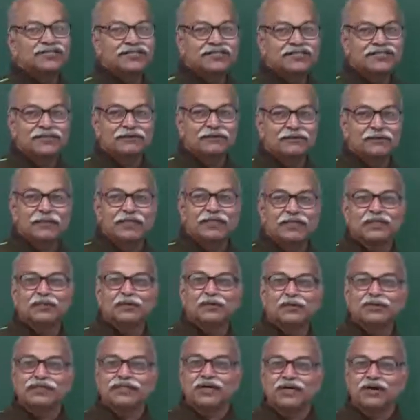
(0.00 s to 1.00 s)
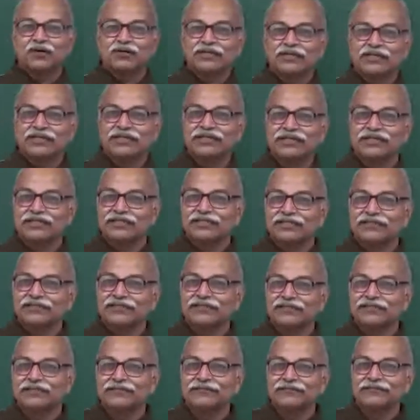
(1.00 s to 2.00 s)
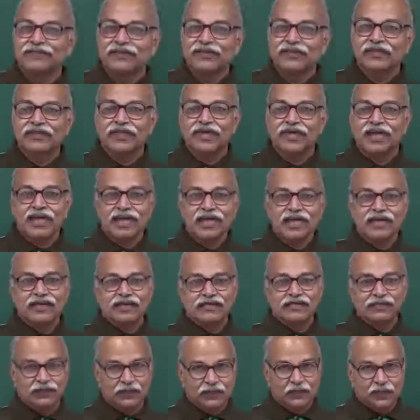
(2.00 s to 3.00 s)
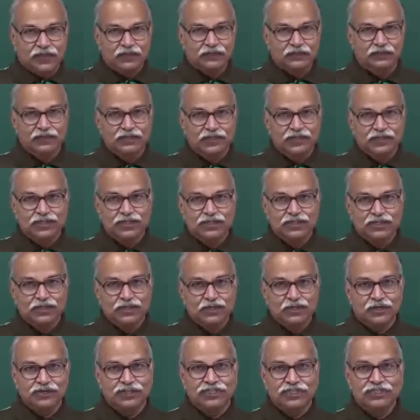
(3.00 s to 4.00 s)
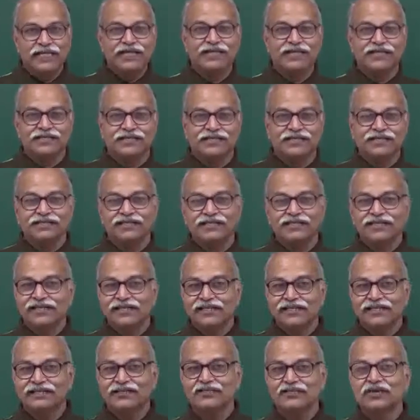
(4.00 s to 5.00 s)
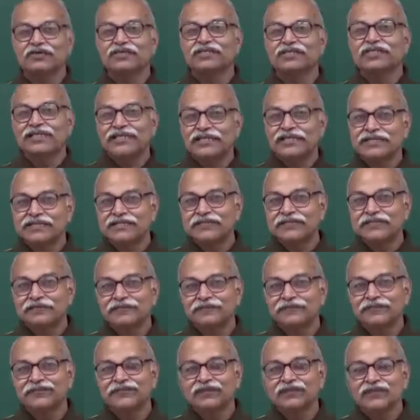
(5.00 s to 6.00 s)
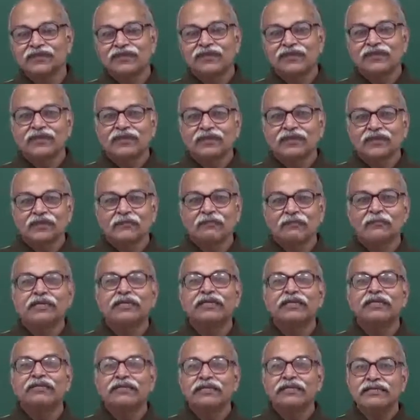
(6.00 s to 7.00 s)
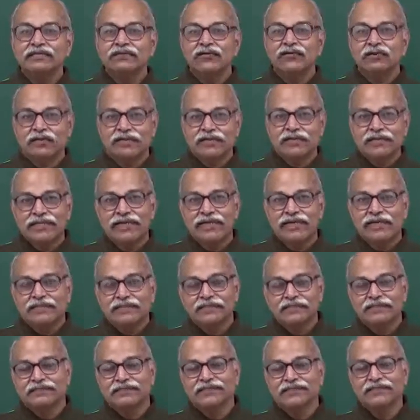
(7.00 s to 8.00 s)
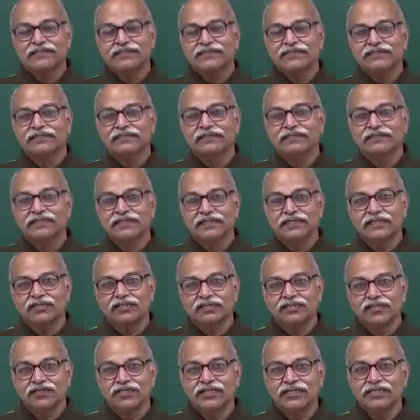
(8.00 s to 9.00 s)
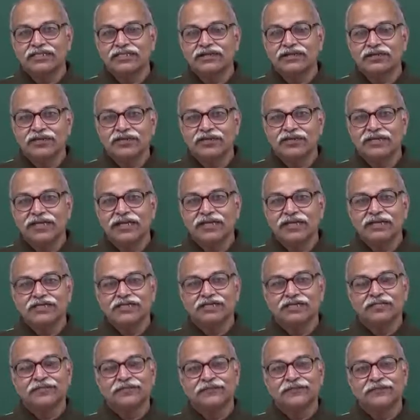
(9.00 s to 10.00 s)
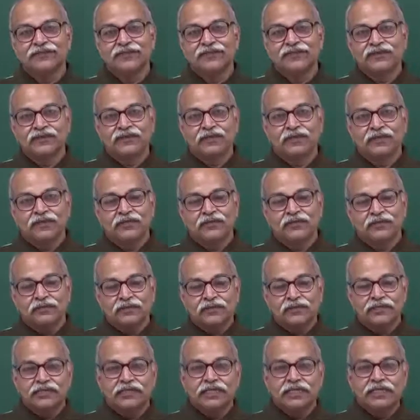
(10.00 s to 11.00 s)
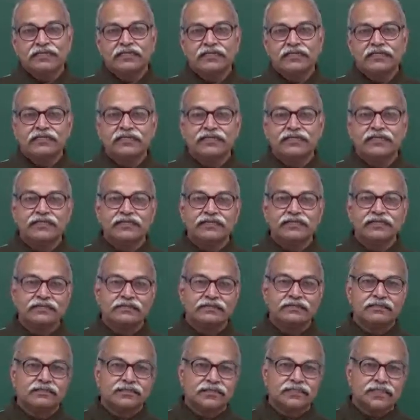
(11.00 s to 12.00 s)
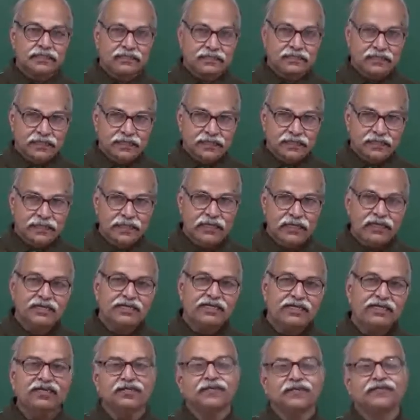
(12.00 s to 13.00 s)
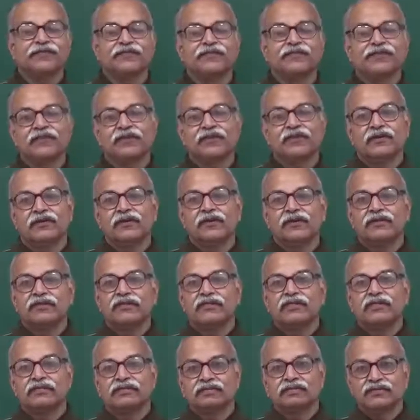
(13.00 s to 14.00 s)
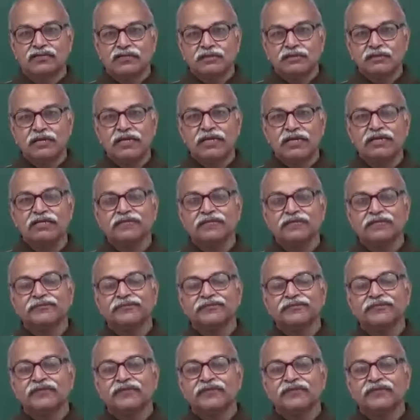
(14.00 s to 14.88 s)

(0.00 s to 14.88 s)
everyone knows oscillations, and the one which oscillates is oscillator. But in this context, in this electronics context, oscillator is a circuit or an instrument